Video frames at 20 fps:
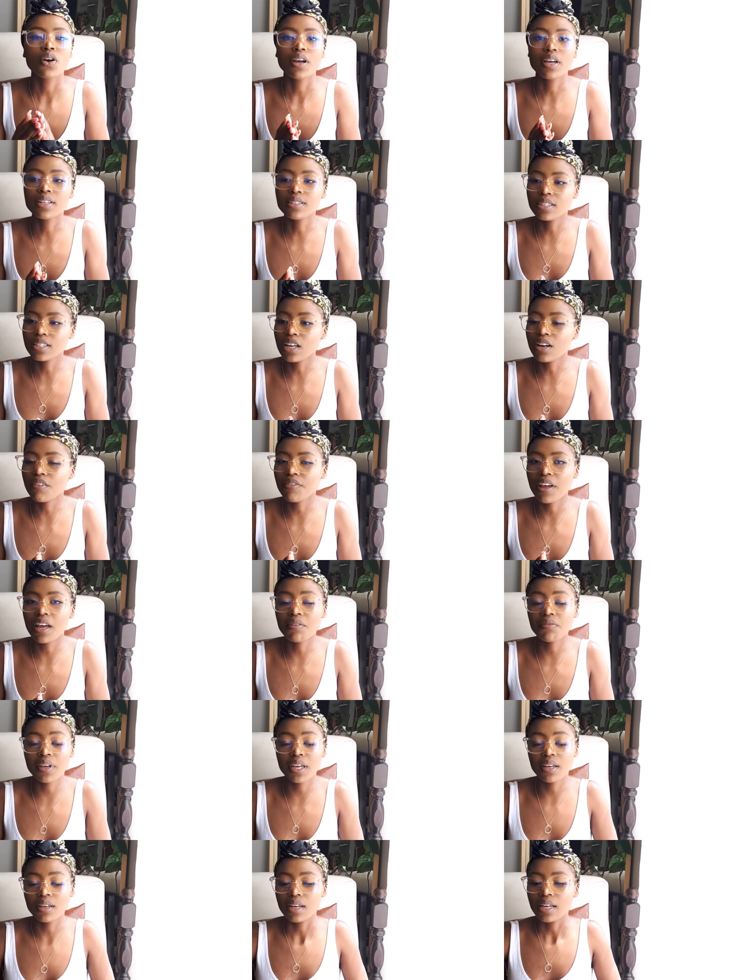Instead of
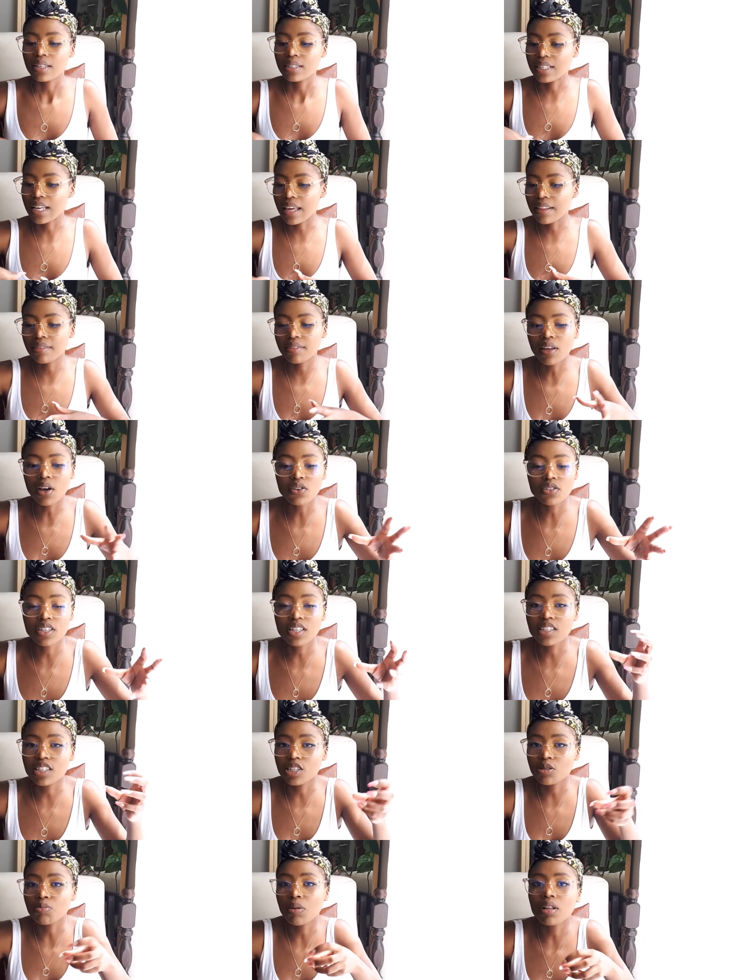having 10,000
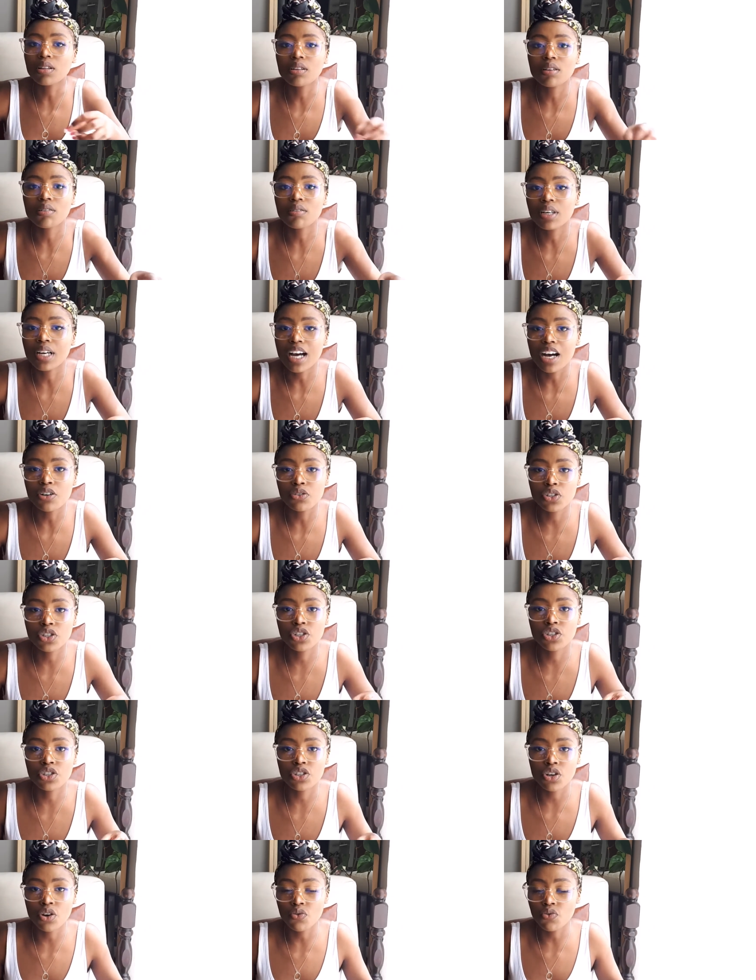small little couches
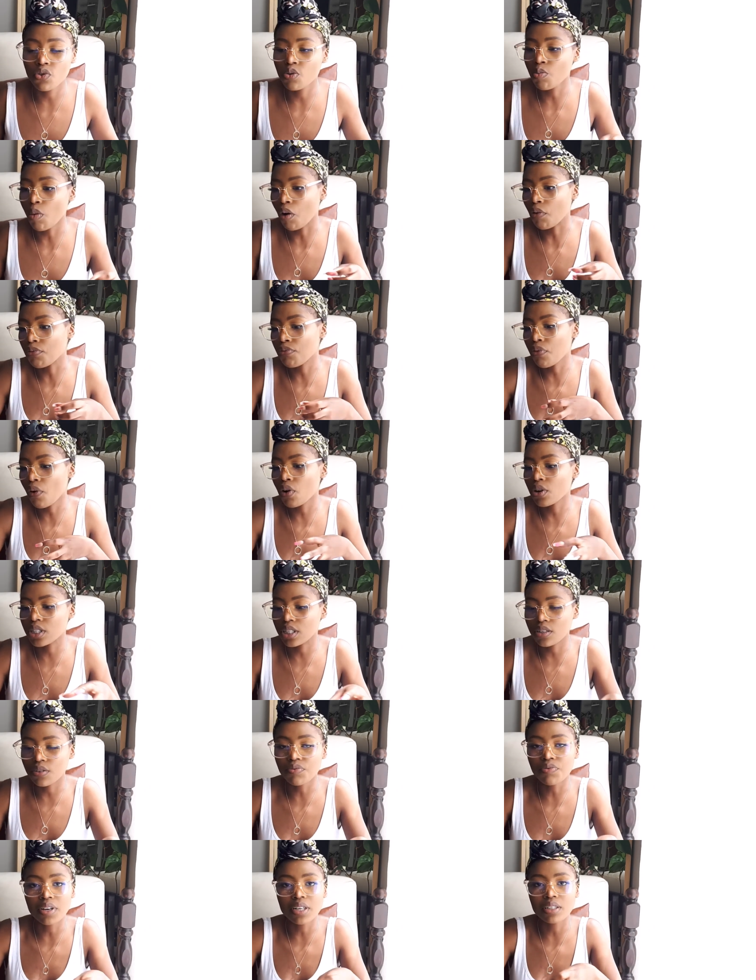in your room or 4
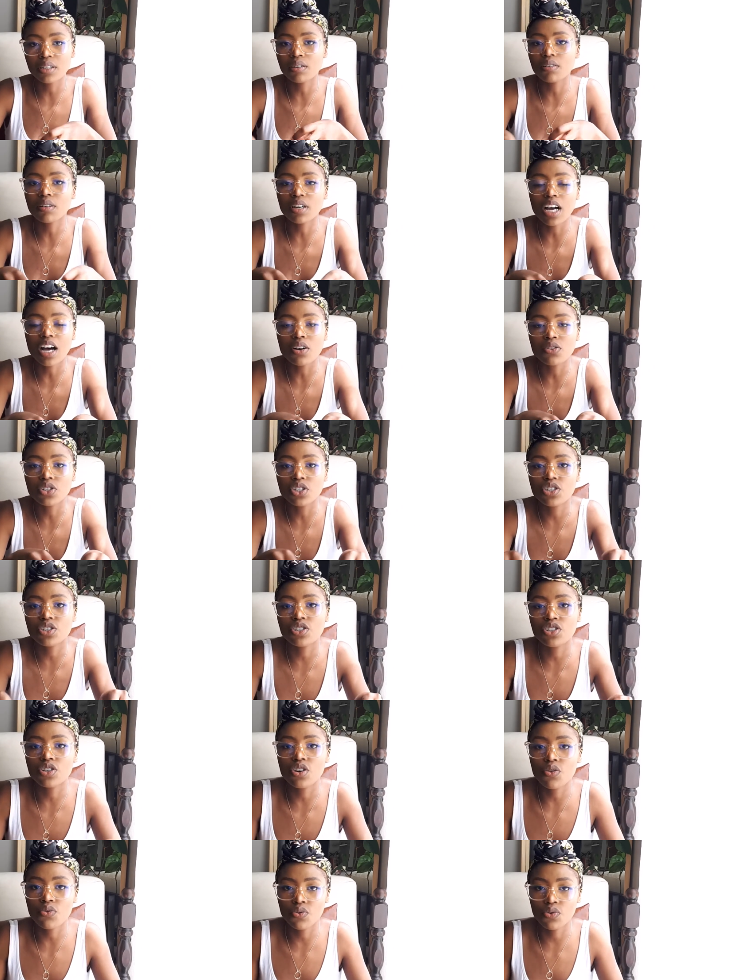different little couches
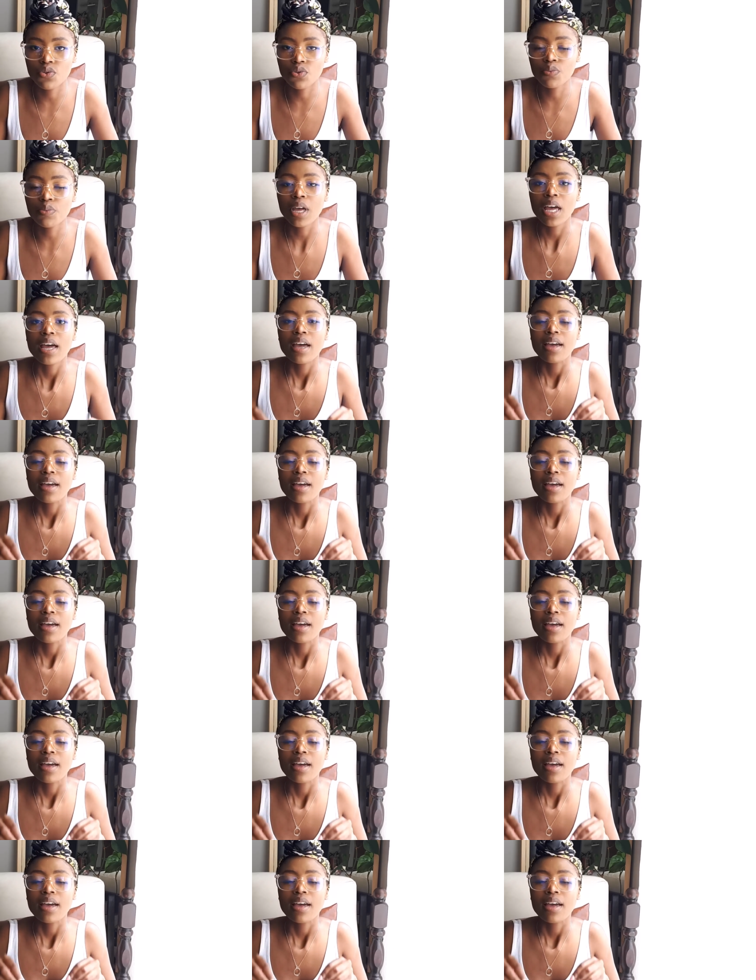in your room,